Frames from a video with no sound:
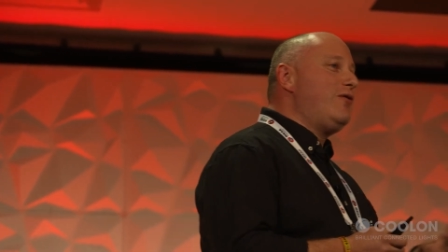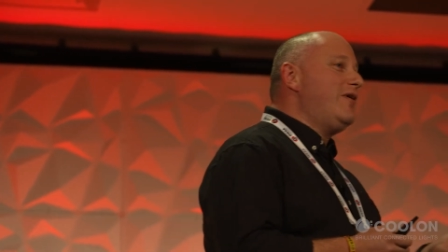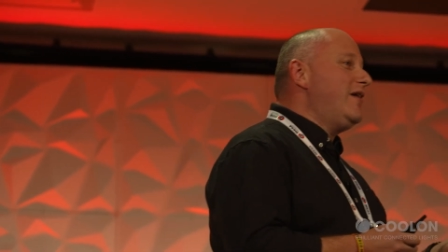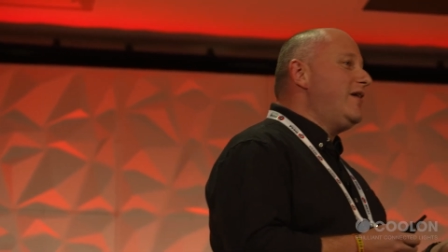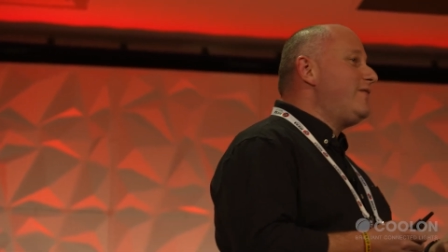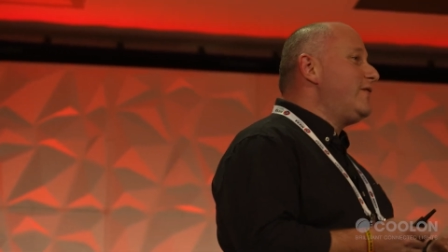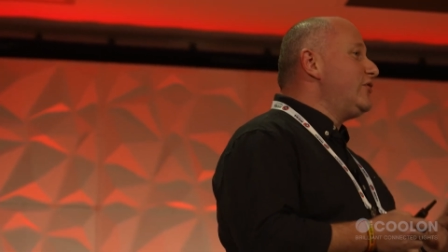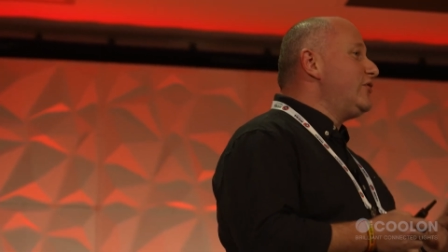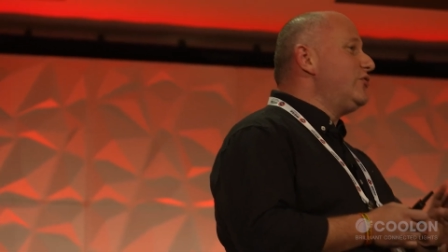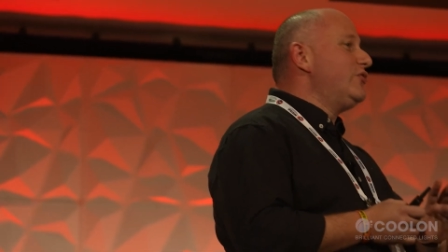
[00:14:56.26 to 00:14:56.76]
in
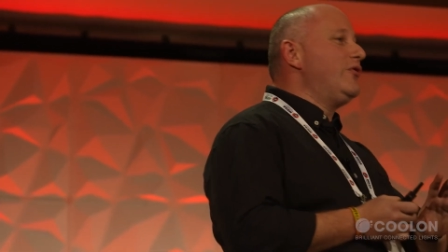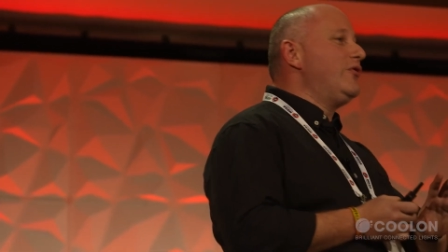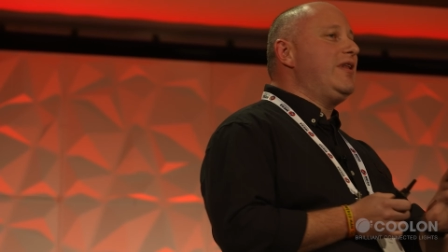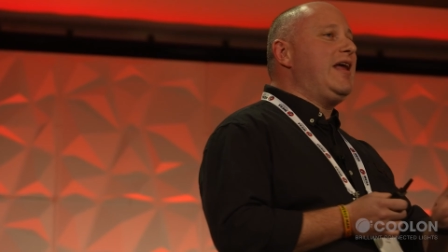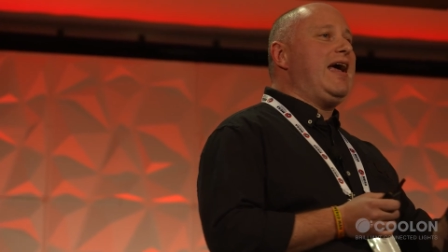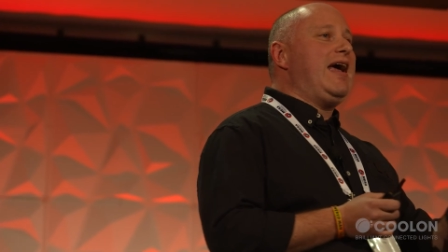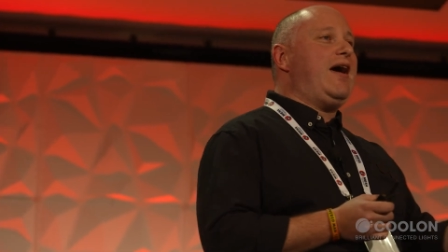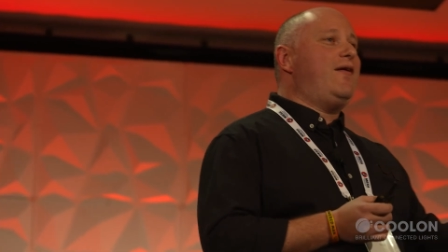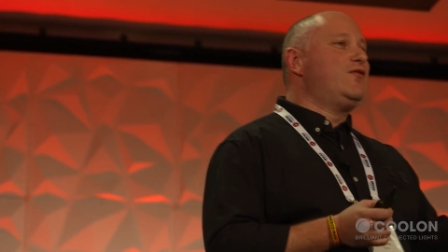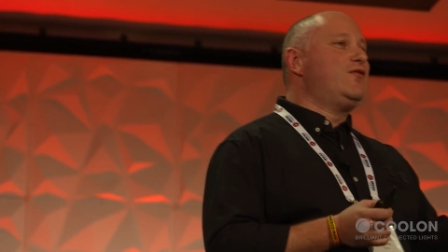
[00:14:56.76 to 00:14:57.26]
no effort.
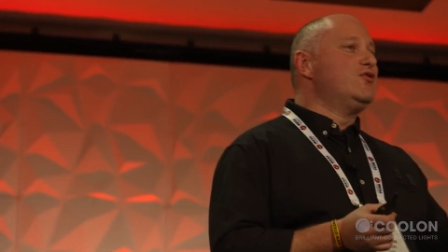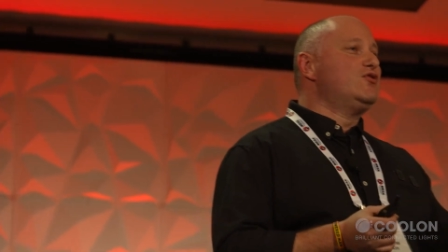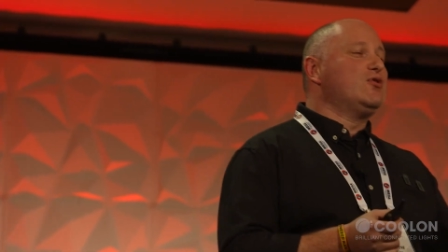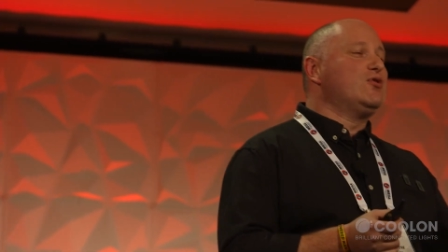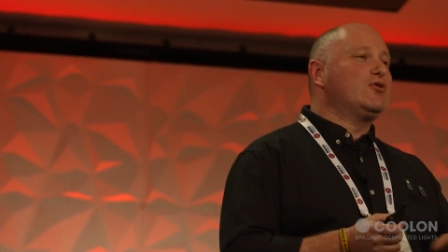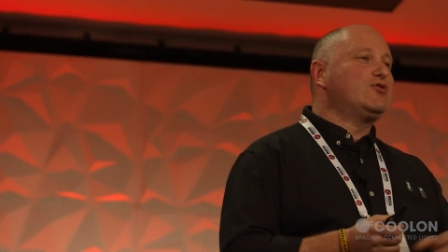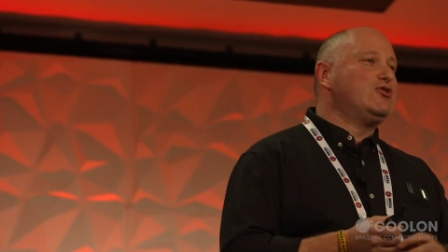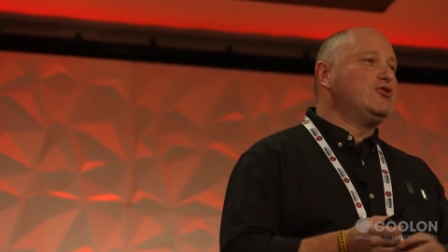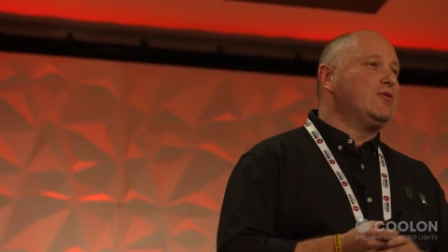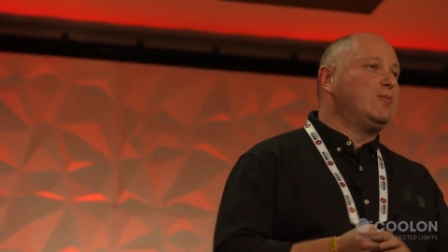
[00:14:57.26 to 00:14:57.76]
You don't
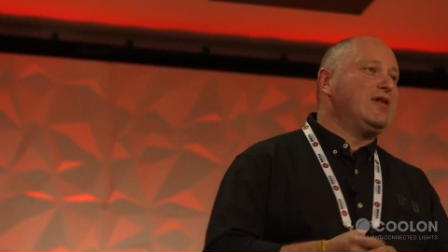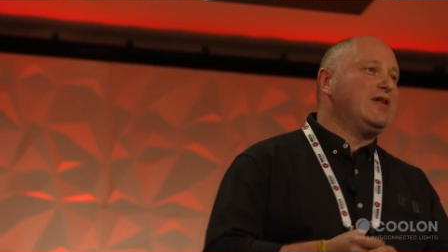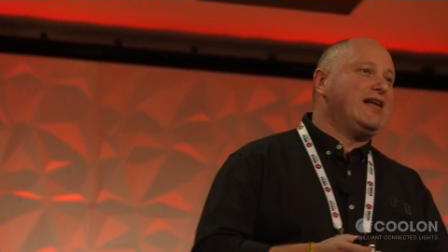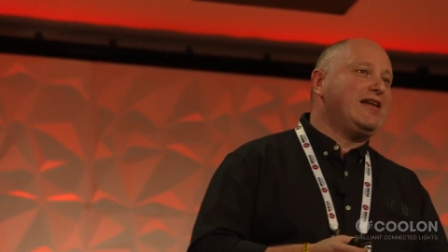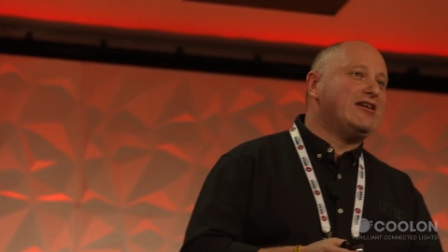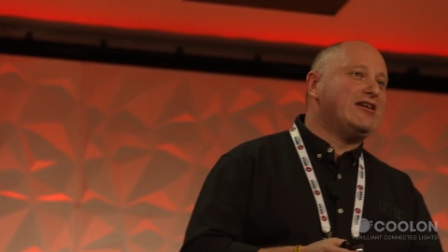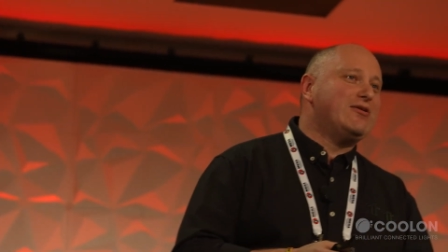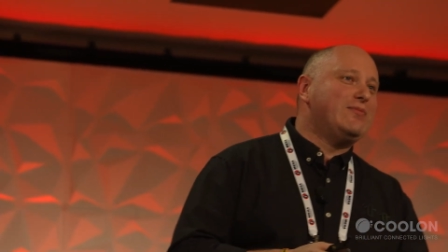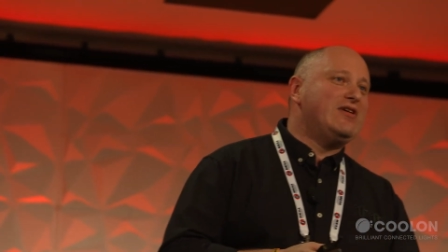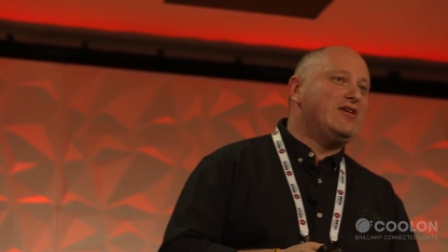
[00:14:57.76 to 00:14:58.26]
have to talk to
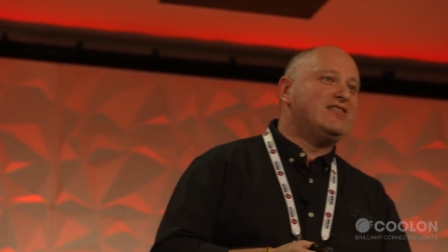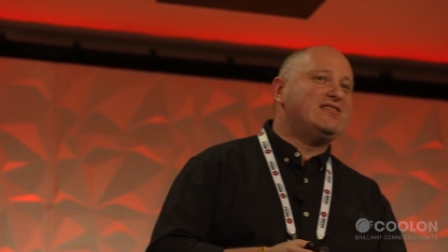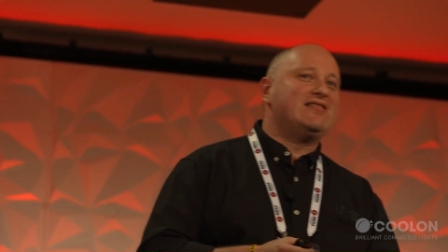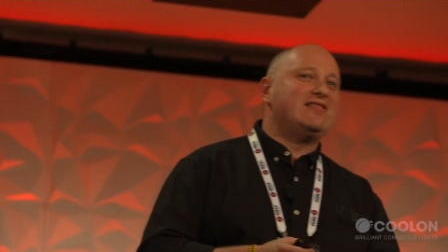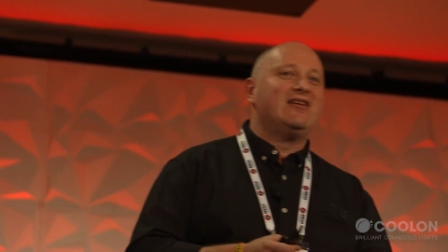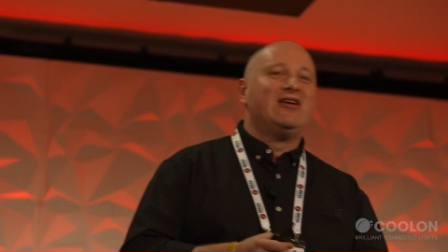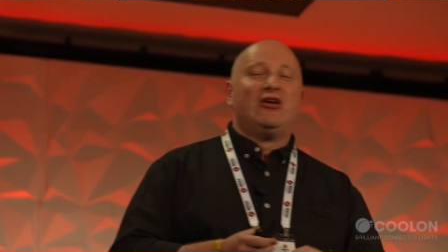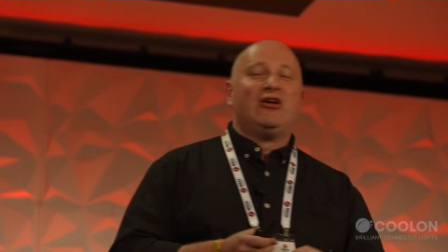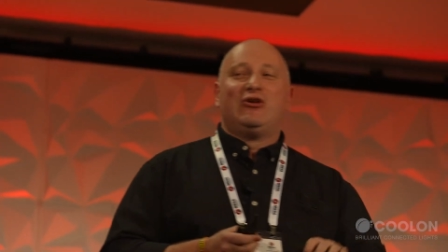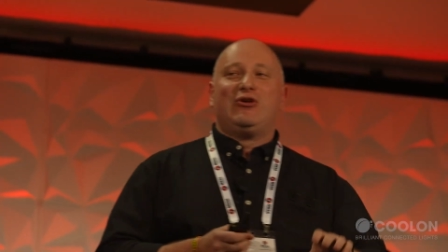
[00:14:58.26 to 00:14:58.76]
your planning
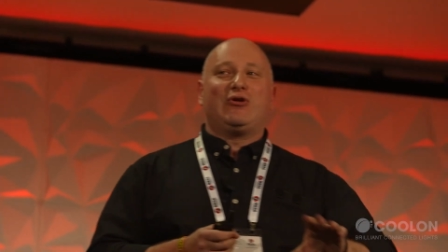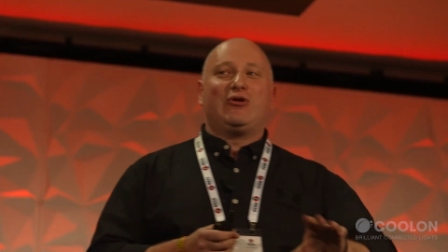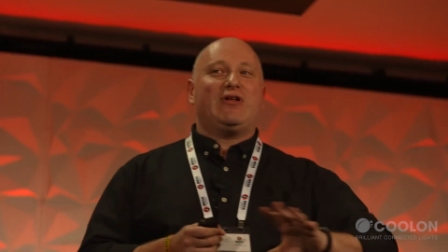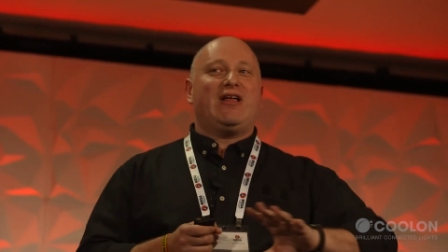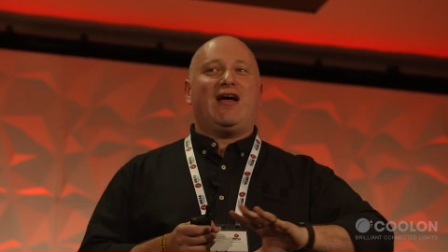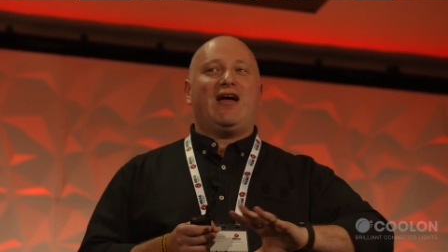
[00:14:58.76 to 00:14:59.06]
committee.